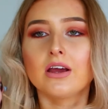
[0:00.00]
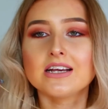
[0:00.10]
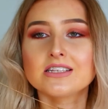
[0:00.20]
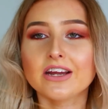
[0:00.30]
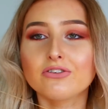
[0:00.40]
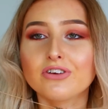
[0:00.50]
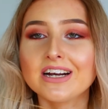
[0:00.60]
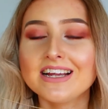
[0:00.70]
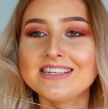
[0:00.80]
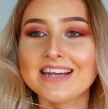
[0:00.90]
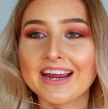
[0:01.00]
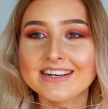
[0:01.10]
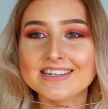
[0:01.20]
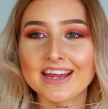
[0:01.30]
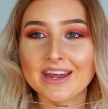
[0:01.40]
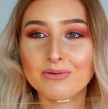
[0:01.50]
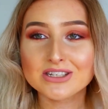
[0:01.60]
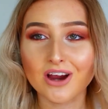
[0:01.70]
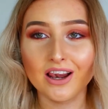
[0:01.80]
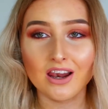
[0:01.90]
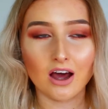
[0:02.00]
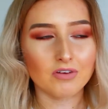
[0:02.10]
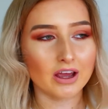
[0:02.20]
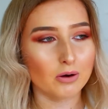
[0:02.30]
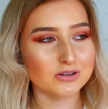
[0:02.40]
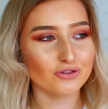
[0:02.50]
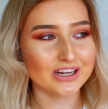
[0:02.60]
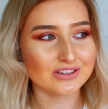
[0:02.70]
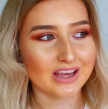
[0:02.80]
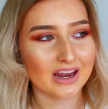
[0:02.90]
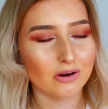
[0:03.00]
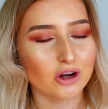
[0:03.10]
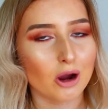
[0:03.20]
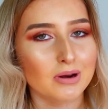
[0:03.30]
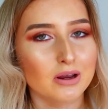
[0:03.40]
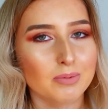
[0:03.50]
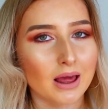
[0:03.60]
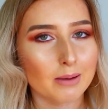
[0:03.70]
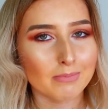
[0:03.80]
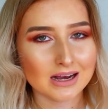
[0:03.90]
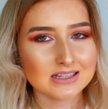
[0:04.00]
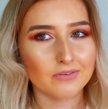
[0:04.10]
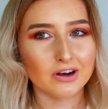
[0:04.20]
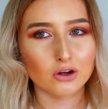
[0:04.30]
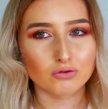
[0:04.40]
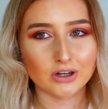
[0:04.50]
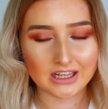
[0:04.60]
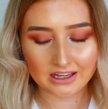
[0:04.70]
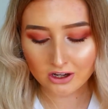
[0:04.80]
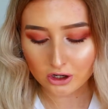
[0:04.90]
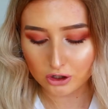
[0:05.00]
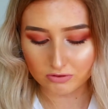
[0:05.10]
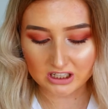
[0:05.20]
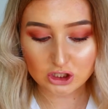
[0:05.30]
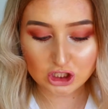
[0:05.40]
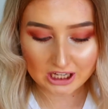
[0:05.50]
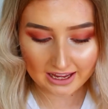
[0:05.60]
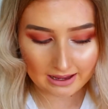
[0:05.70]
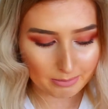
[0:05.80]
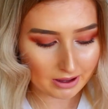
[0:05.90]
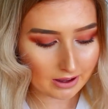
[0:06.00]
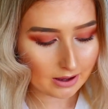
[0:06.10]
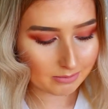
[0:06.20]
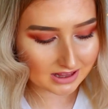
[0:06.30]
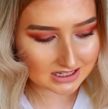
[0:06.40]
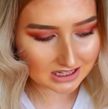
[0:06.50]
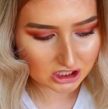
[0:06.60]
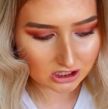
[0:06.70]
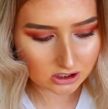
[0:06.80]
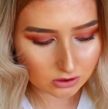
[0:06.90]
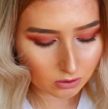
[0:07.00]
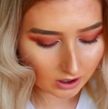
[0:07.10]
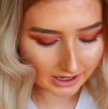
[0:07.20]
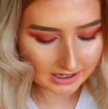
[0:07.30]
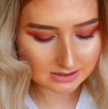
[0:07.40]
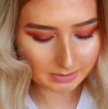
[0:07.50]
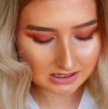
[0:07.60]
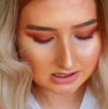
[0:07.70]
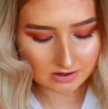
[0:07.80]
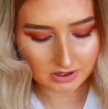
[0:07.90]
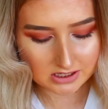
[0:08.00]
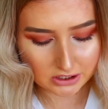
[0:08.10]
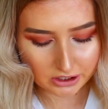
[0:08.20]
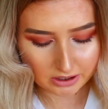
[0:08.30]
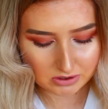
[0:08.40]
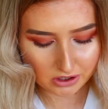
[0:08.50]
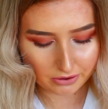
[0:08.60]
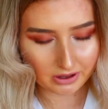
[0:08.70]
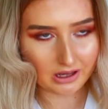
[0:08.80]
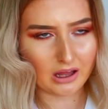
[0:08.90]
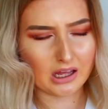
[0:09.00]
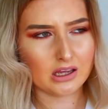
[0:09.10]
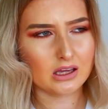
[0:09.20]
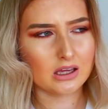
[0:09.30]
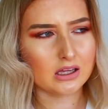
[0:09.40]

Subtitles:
It's like really dainty, which I love. Like I was really scared it would come and it would be like massive and look really, really cheap. But this actually looks quite expensive considering it was only like